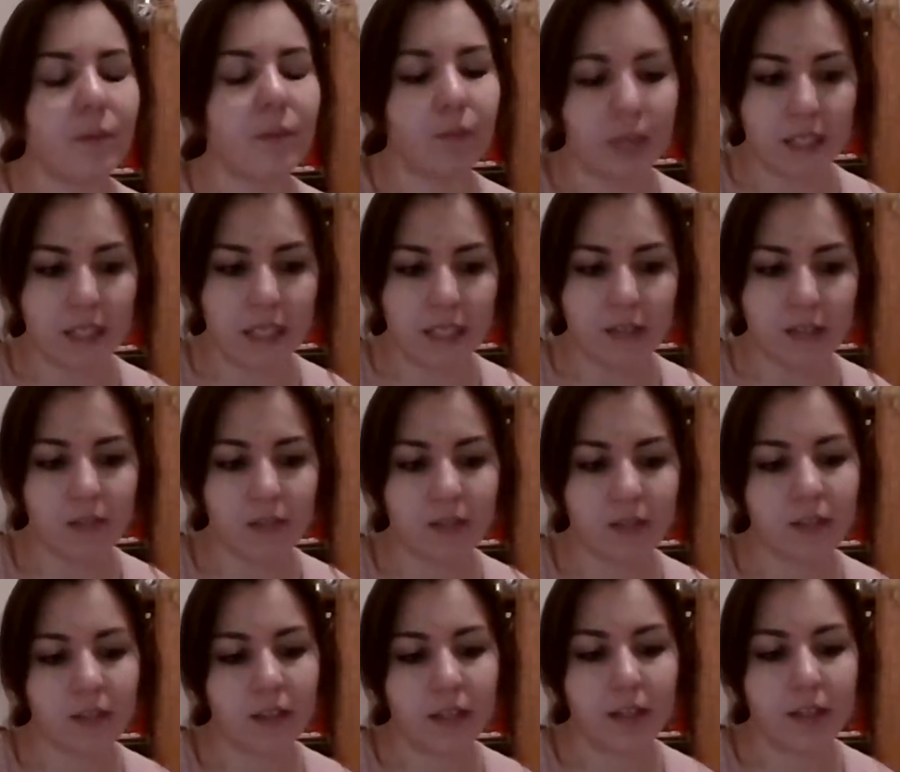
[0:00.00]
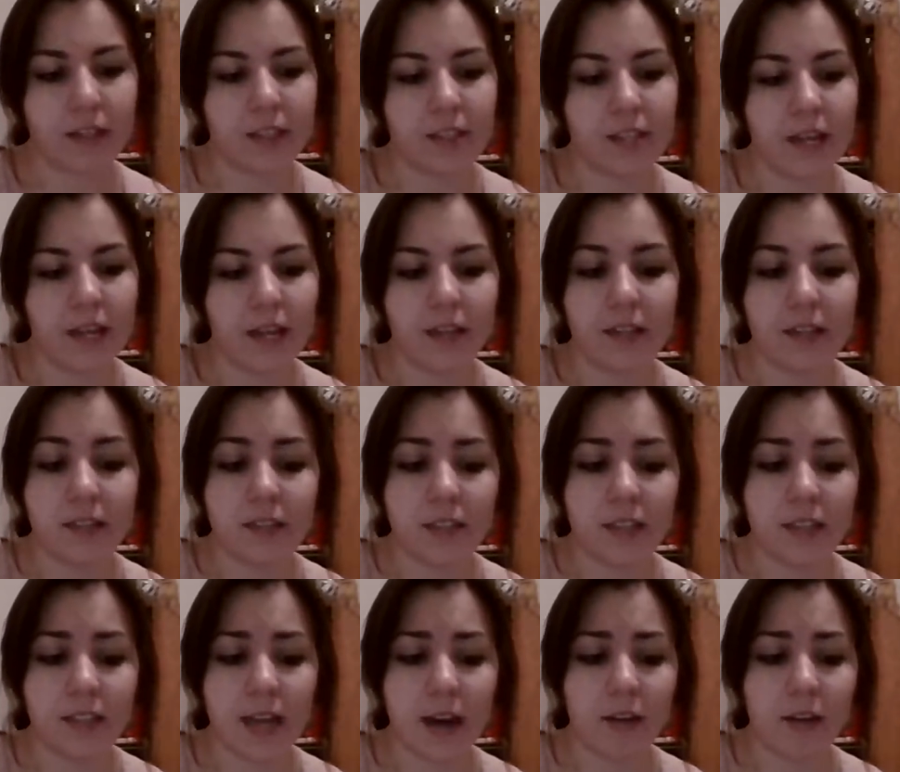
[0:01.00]
Please, Kira said, sit
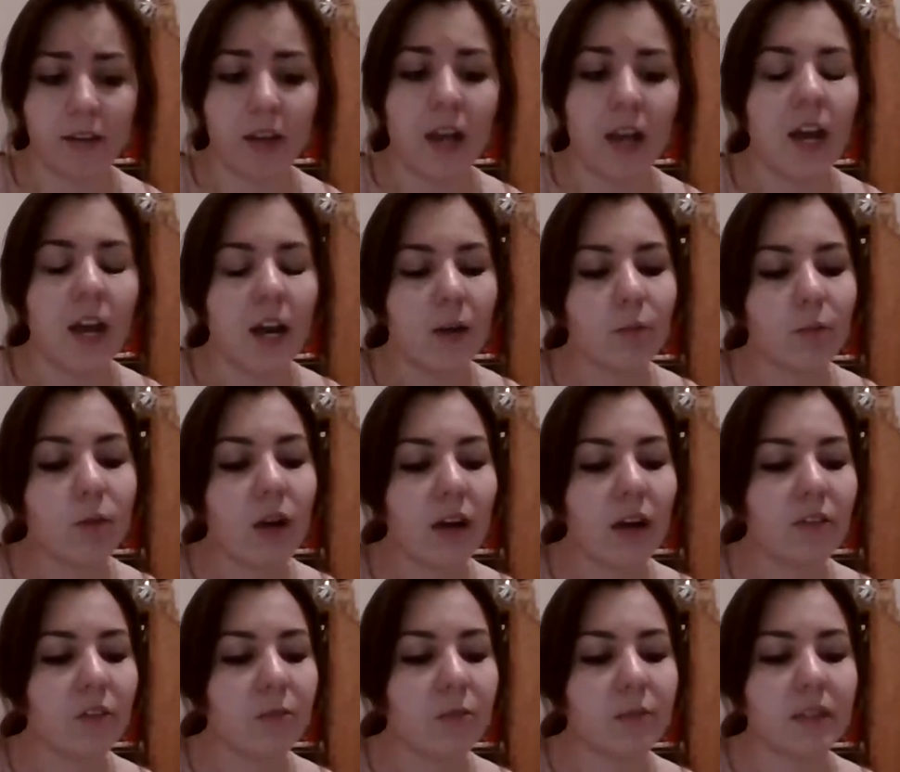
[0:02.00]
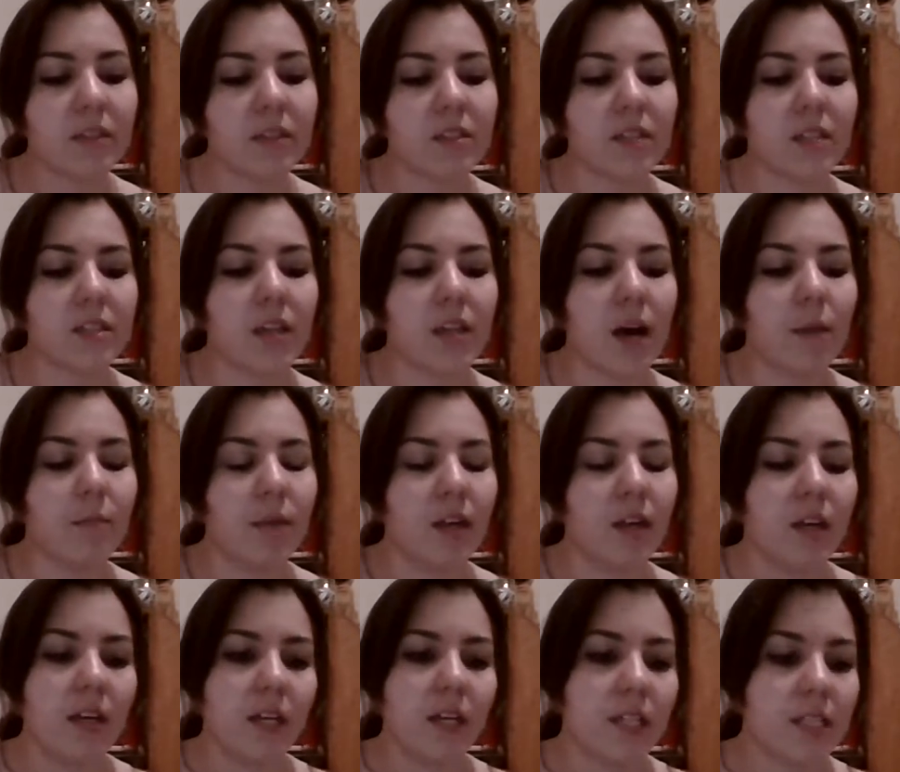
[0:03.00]
down, and we'll have a meal sent up.
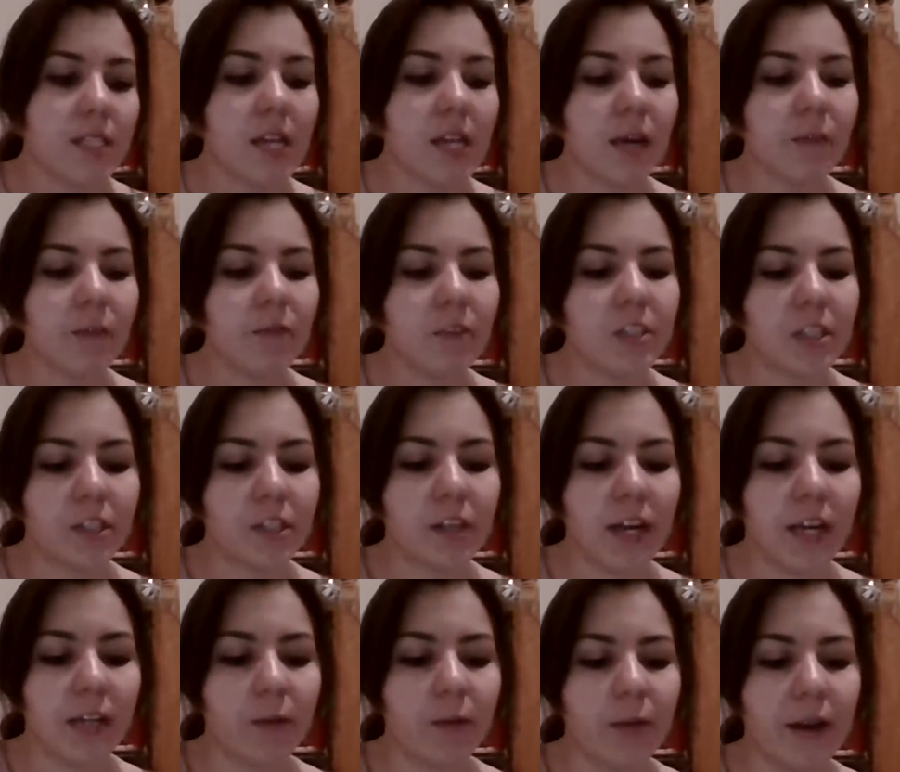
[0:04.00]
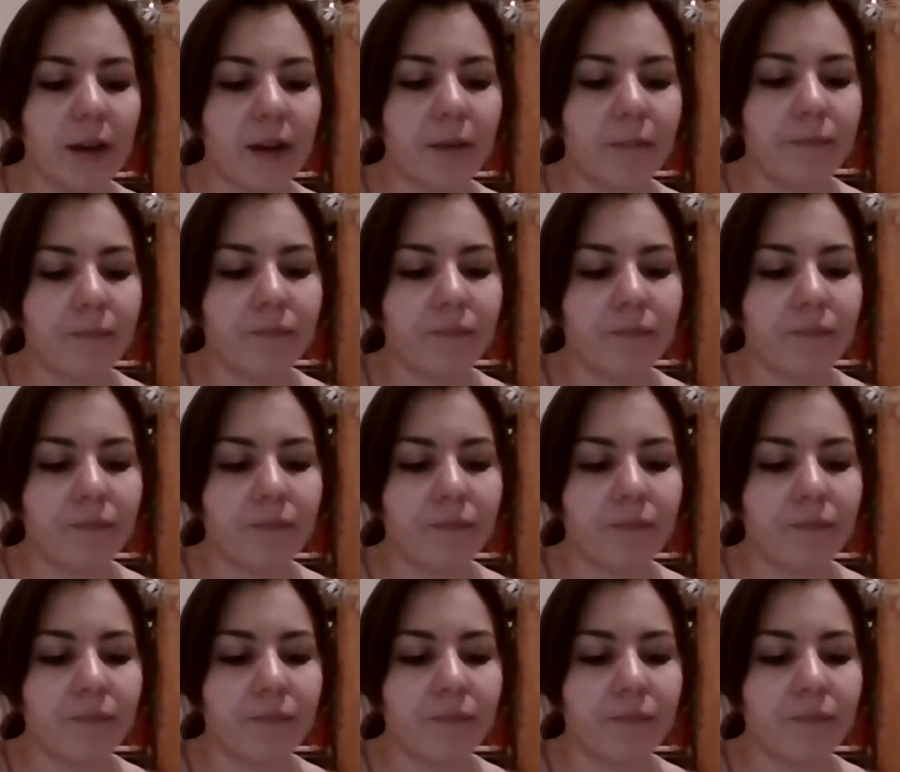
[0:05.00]
It's time for dinner anyway.